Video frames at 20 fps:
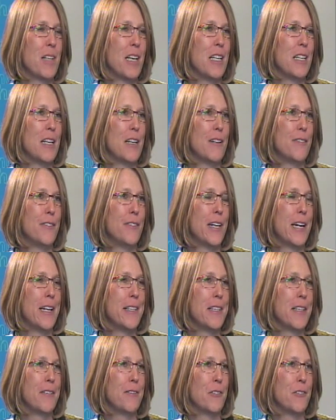a lot of fun, I
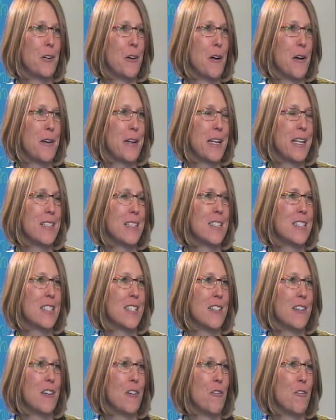think, for our audience
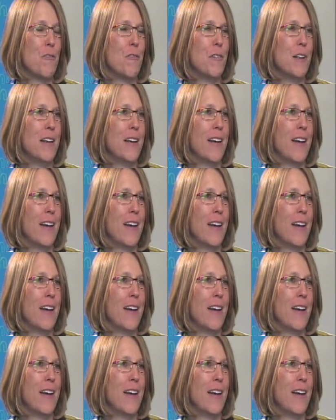to know